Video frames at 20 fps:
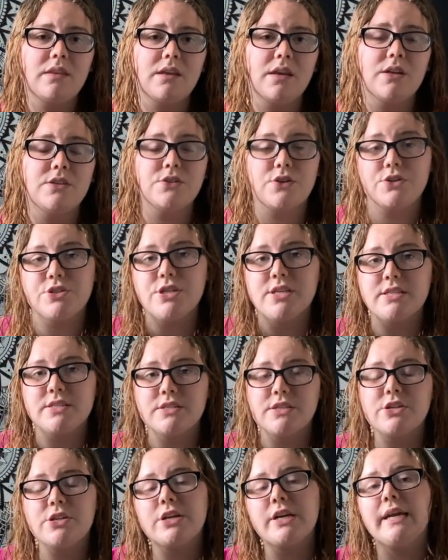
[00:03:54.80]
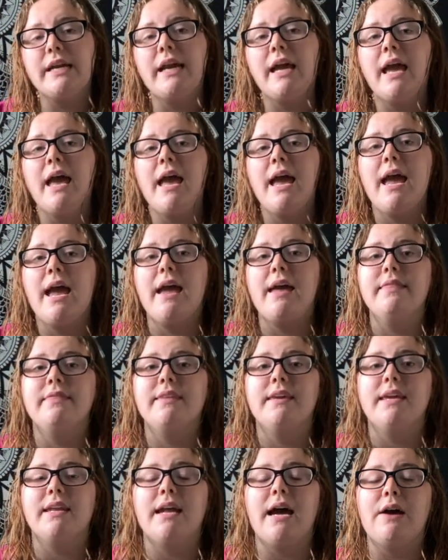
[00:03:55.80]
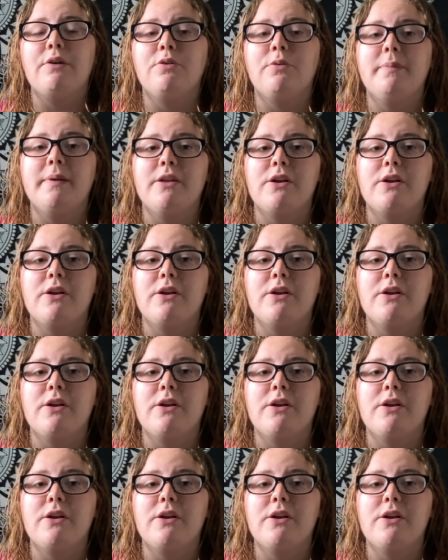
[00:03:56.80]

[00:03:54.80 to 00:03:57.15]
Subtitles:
associate's degree, and then I will be